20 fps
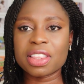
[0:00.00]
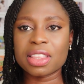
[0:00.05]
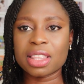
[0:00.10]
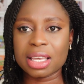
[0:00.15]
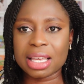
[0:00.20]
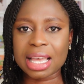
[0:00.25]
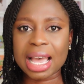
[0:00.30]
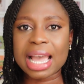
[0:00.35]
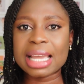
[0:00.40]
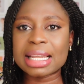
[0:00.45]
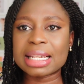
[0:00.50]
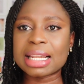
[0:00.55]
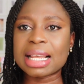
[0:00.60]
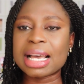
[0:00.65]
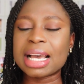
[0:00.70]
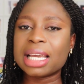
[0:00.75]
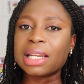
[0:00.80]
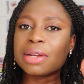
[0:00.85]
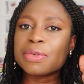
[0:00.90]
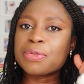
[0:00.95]
the
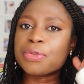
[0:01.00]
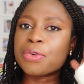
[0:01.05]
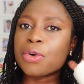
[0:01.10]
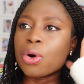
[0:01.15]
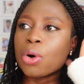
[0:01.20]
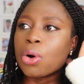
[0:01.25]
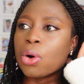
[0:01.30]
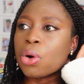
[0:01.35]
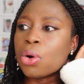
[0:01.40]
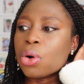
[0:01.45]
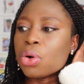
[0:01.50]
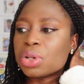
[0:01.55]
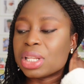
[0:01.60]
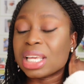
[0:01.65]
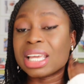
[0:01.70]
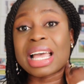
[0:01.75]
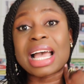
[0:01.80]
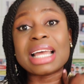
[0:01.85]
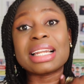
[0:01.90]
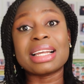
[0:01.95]
guideline
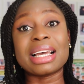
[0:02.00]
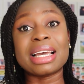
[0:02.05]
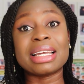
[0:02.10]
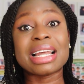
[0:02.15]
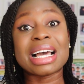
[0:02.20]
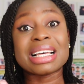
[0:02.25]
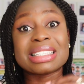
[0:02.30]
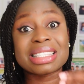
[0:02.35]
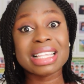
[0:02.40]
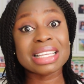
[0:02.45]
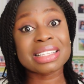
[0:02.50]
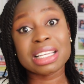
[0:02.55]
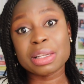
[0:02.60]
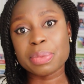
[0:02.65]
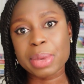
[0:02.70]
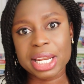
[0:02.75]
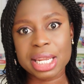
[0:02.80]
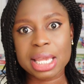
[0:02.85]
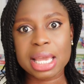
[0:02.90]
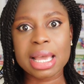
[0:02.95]
as
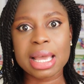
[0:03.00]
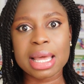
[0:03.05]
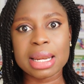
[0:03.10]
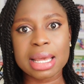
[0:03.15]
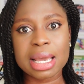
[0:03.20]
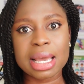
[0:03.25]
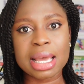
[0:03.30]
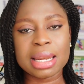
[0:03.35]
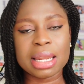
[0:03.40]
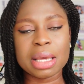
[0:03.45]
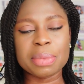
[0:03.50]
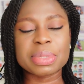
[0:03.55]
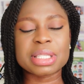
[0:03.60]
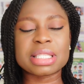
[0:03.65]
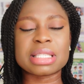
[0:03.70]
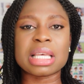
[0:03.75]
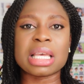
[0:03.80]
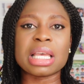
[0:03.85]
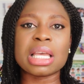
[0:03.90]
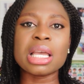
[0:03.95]
stated by the
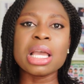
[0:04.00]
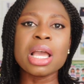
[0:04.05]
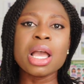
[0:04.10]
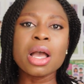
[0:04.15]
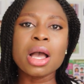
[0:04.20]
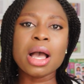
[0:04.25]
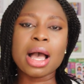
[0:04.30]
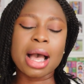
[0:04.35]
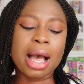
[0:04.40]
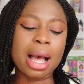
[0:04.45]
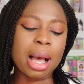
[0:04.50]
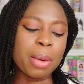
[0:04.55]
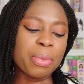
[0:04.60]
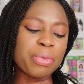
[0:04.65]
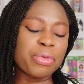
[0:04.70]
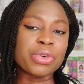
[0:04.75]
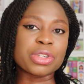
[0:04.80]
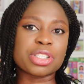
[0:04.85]
NMC for